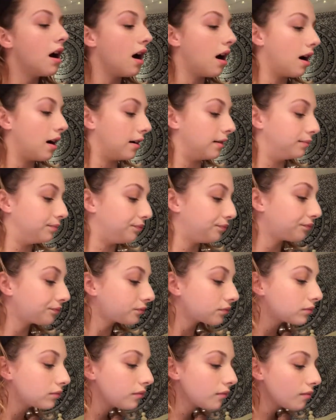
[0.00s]

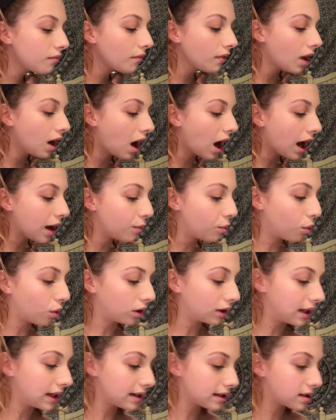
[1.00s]
I wore
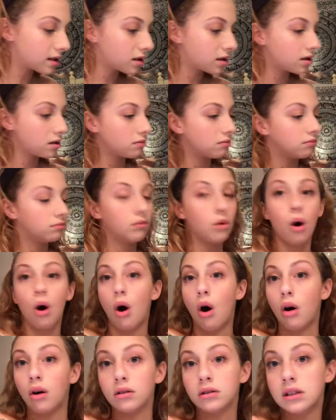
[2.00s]
this
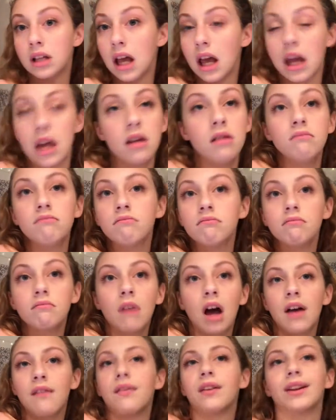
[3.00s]
all day.
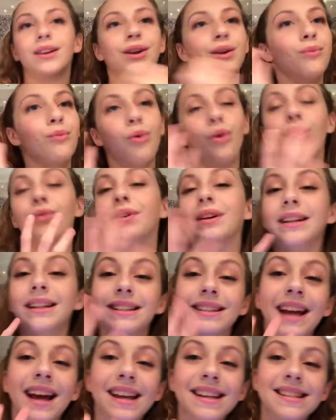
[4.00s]
I felt like it wore really
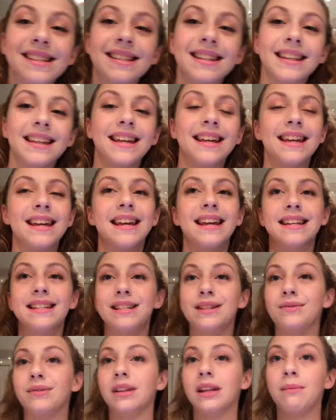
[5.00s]
nicely. It
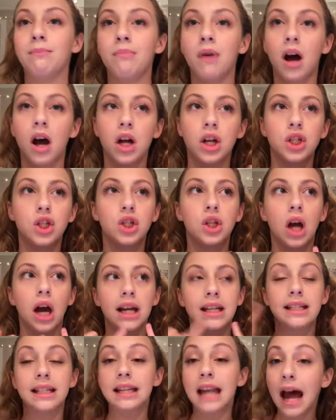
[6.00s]
didn't really budge.
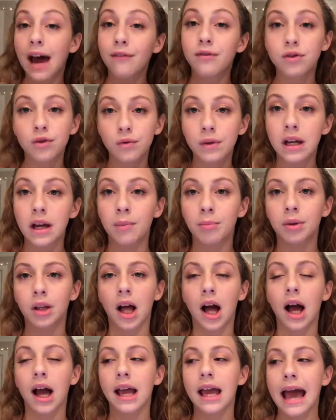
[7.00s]
I did have to
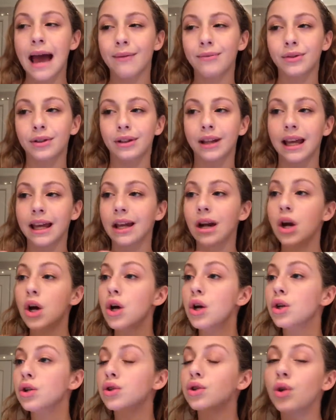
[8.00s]
reapply after like
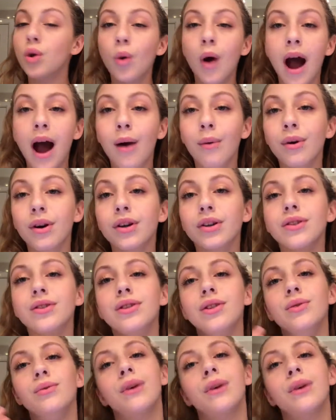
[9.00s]
2 hours.